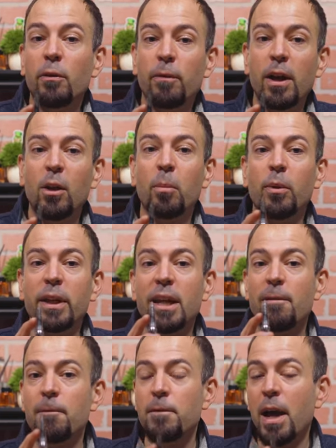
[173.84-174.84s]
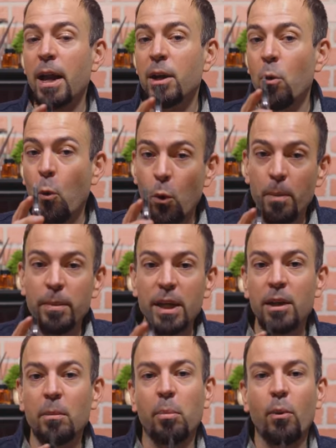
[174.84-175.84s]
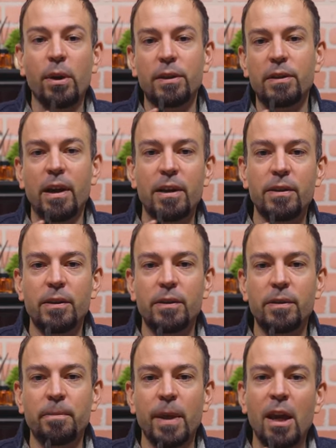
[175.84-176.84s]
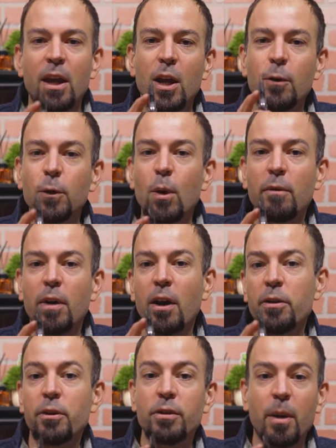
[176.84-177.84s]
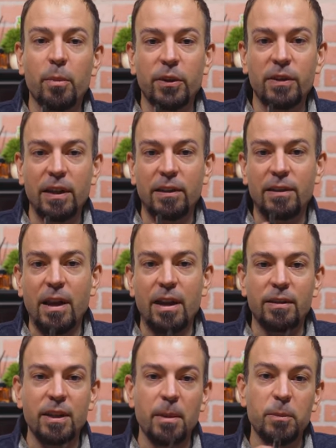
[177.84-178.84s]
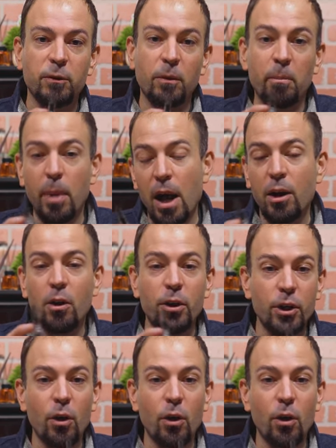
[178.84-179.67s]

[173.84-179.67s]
are available in fine or medium point sizes. If you have other number 6 size nibs from Bock or